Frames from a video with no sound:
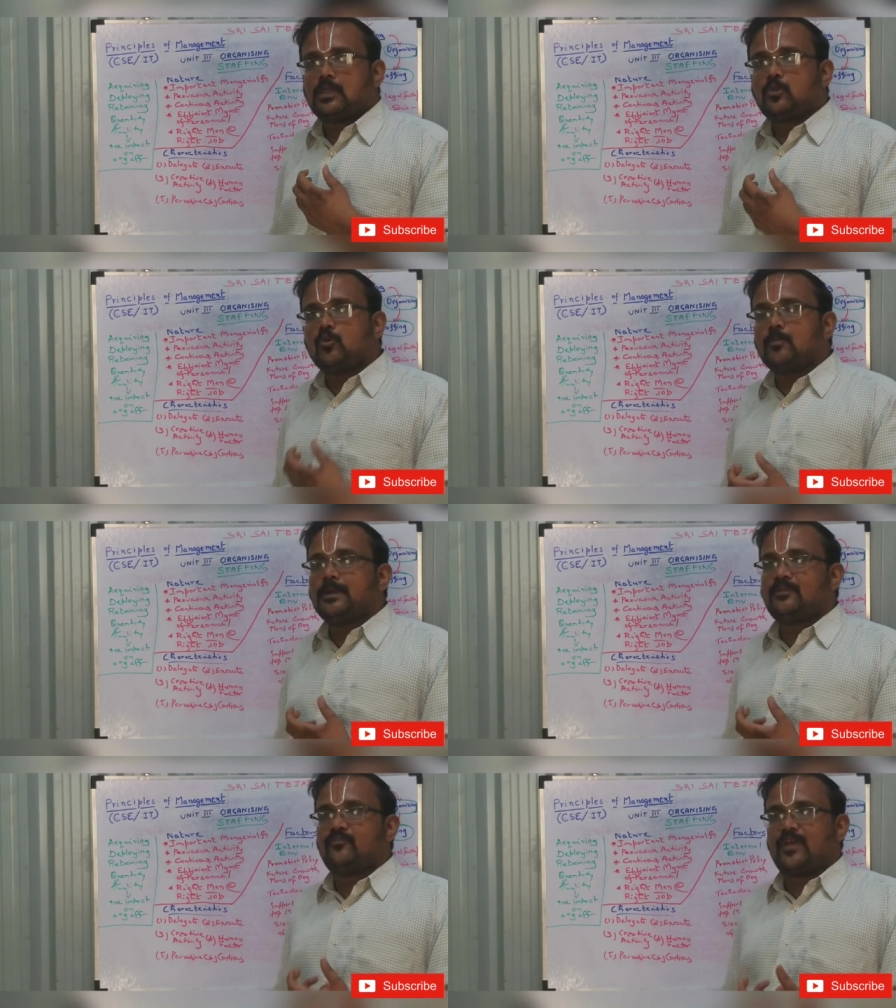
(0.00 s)

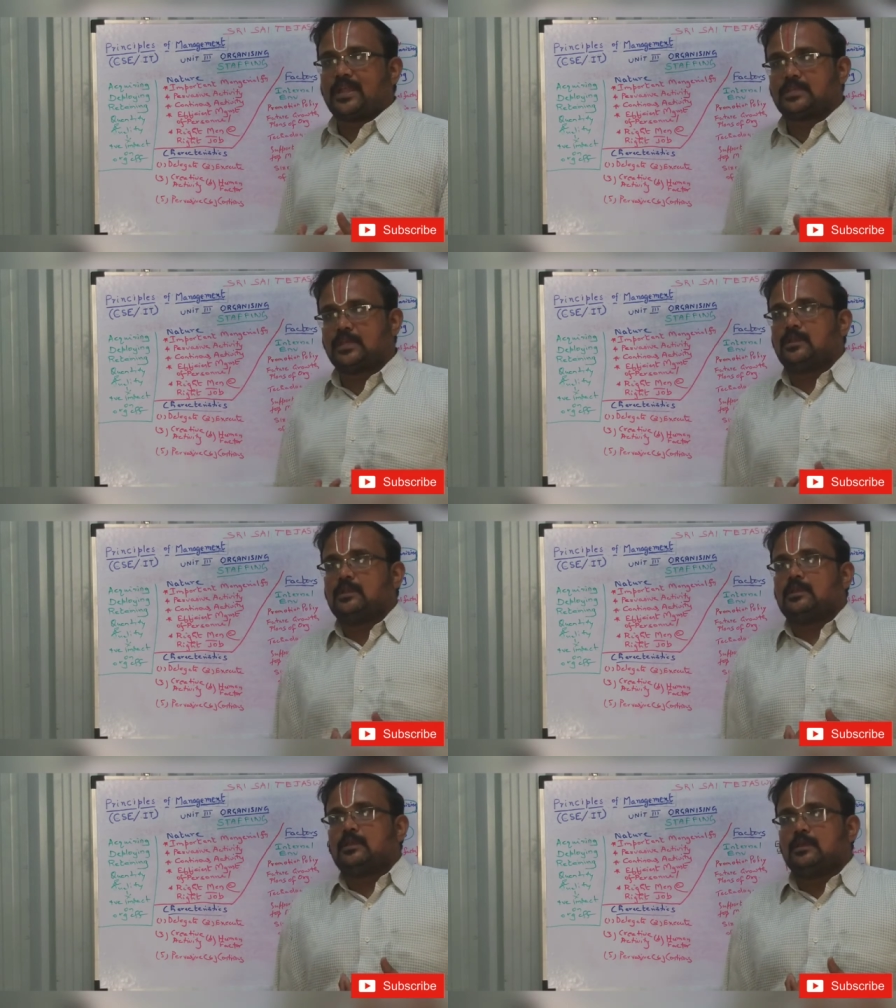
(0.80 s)
human
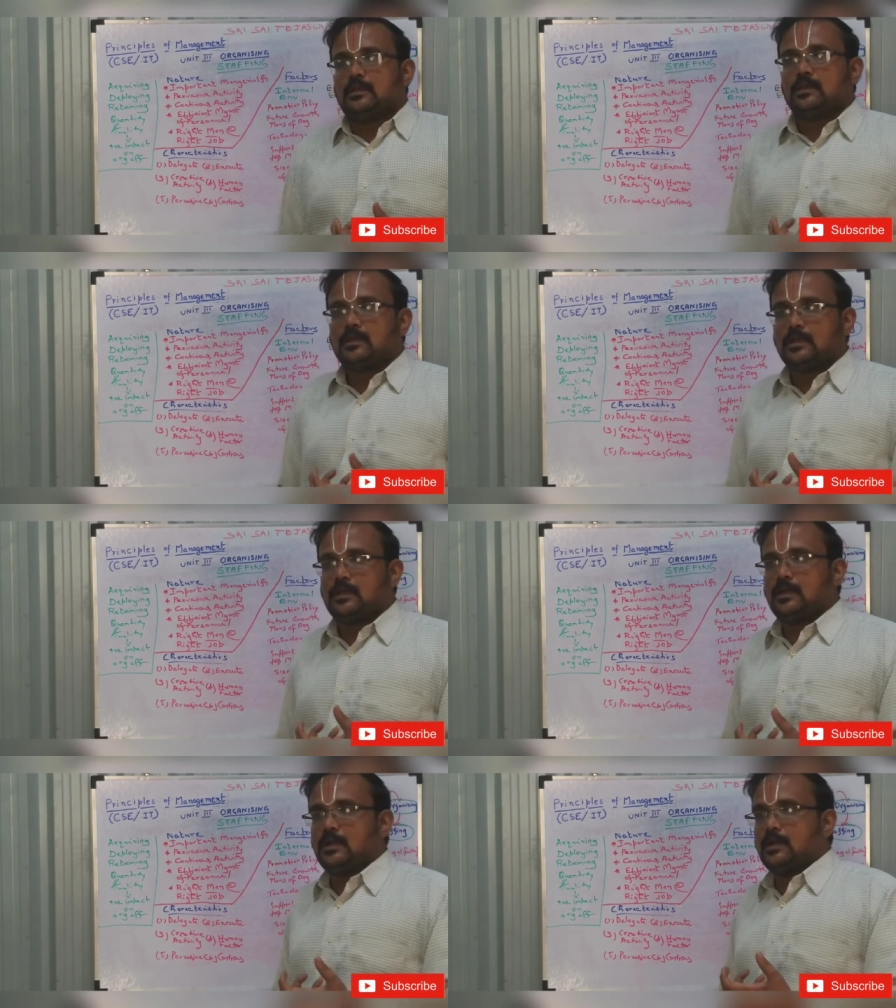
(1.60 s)
factor
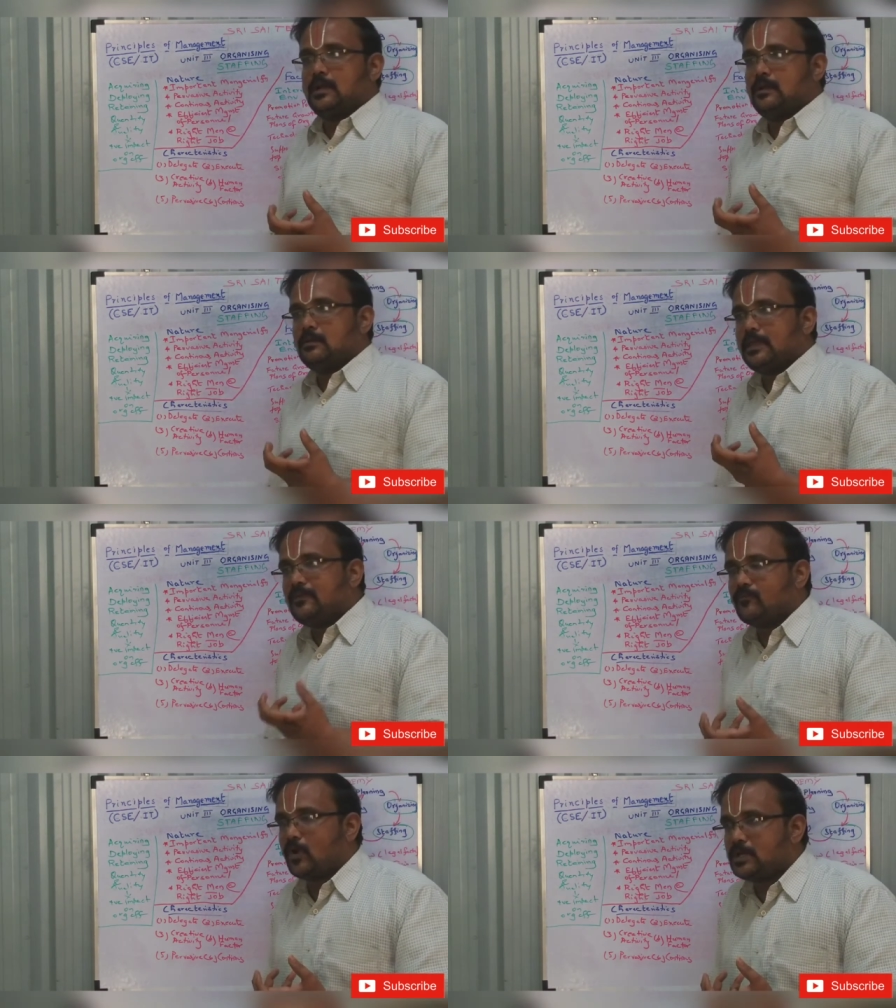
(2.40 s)

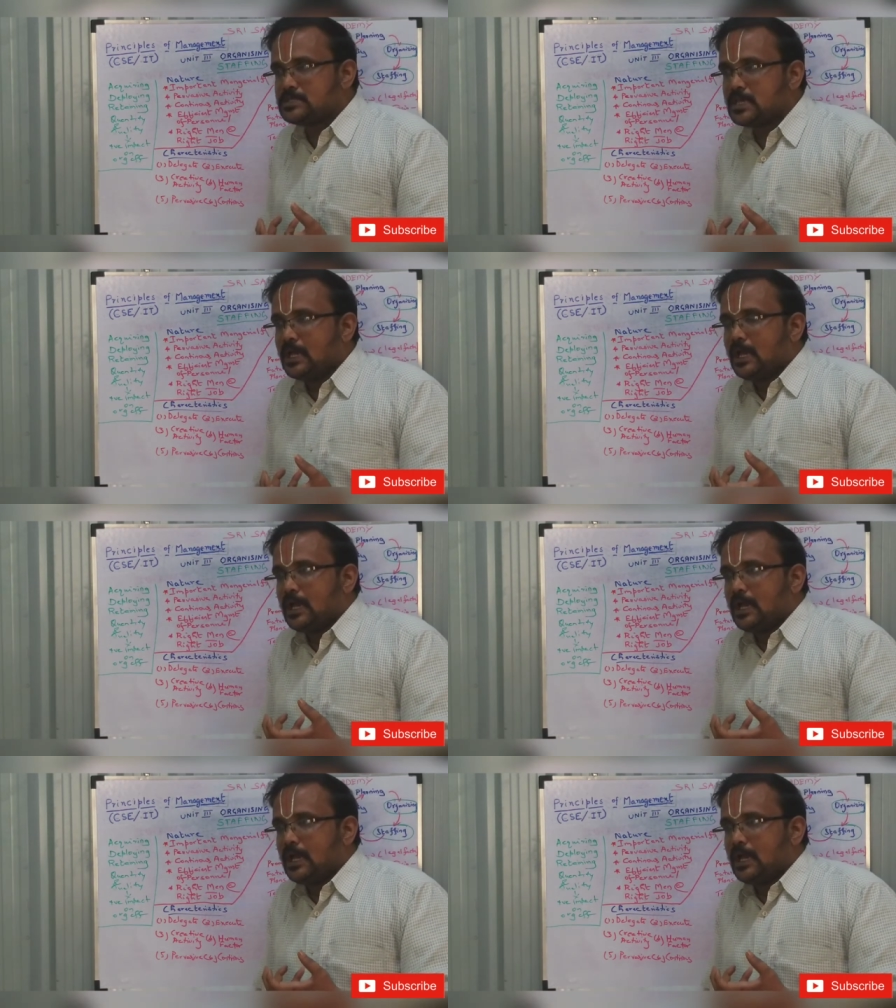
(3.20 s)
involves